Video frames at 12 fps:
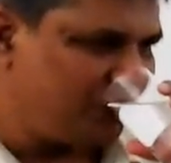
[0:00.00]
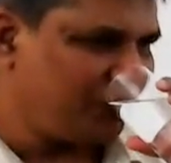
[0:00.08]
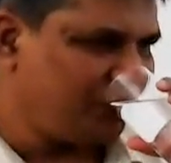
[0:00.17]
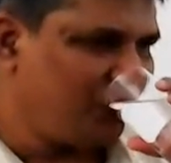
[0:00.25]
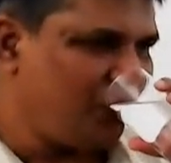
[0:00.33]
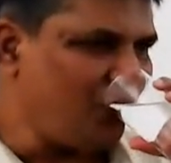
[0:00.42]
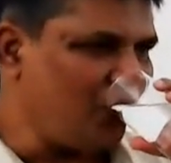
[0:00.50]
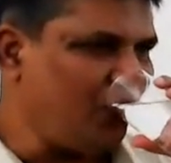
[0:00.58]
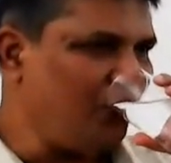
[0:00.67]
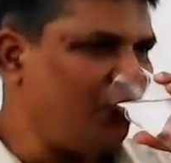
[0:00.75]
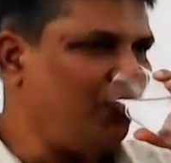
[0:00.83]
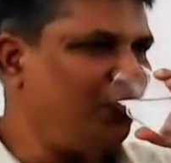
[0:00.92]

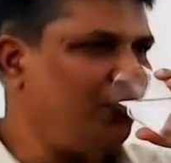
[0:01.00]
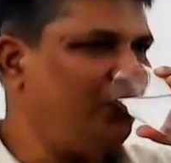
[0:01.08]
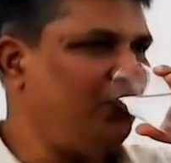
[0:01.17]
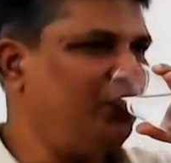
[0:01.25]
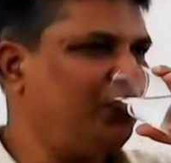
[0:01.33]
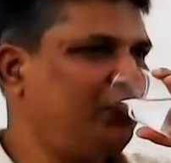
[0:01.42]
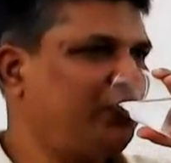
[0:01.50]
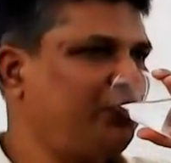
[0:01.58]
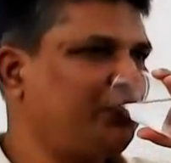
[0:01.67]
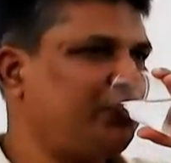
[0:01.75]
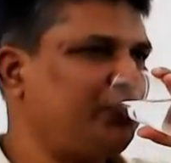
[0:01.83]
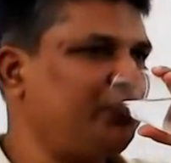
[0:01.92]
what I will do is
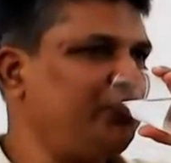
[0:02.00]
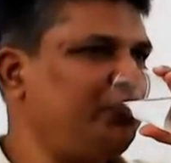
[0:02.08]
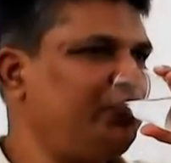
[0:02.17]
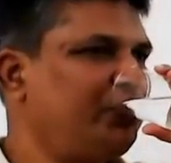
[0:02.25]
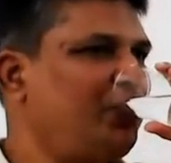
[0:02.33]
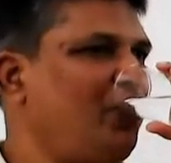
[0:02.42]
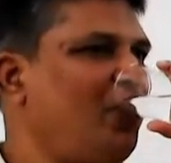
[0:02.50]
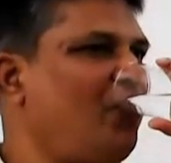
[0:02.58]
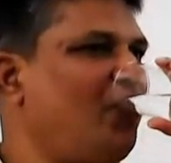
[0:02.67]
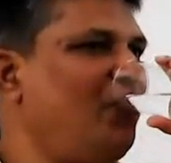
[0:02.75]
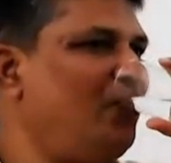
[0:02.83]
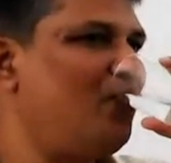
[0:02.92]
I'll read out the
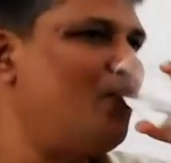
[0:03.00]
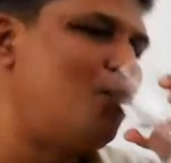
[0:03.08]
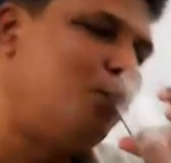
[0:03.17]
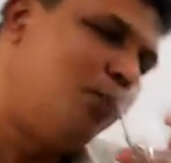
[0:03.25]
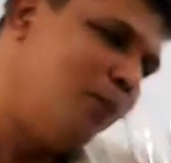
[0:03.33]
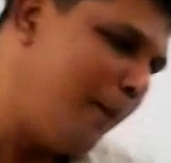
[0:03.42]
questions and